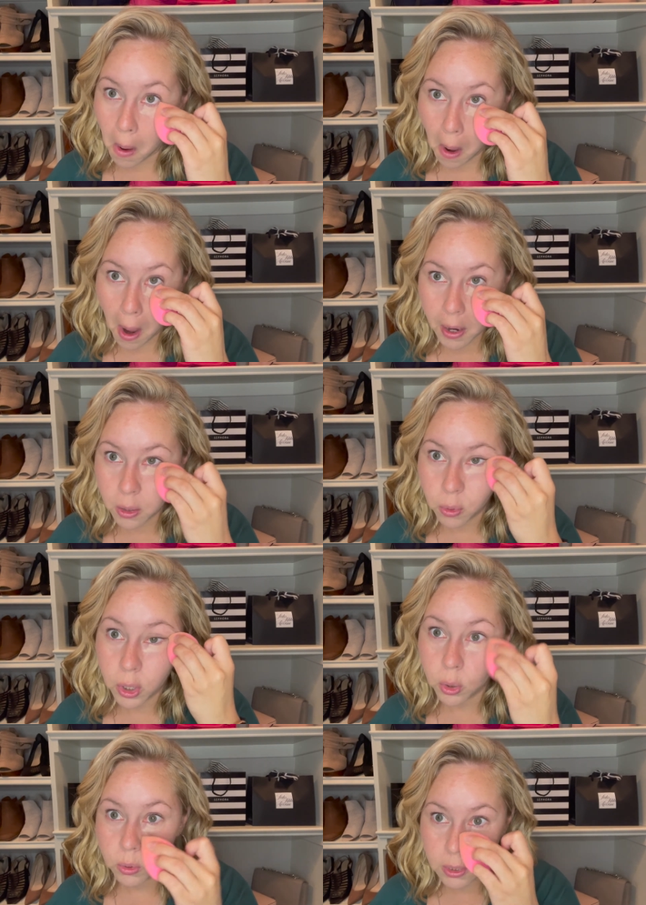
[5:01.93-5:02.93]

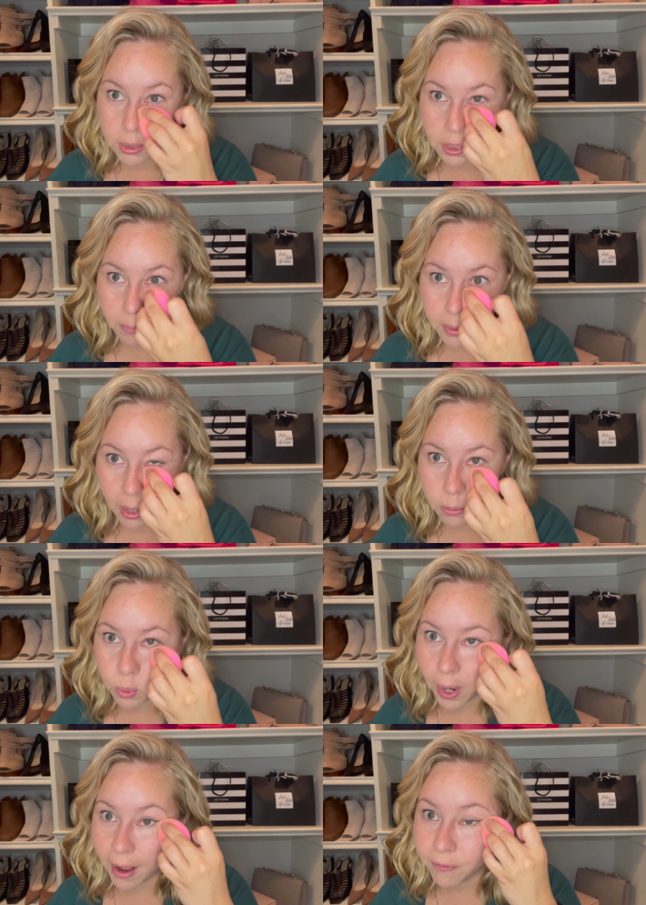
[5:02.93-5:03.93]
use it sometimes
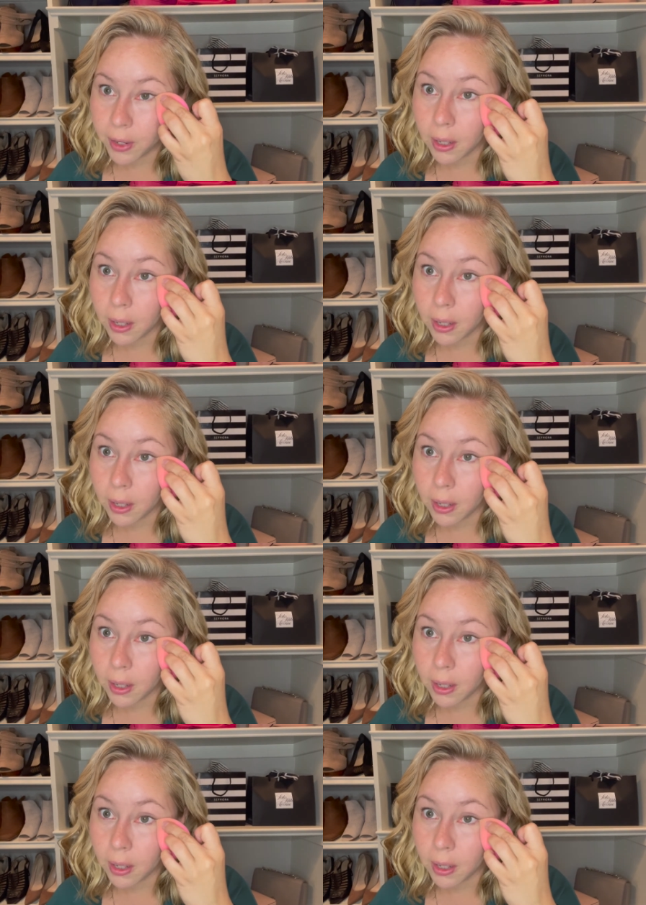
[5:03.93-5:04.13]
when I feel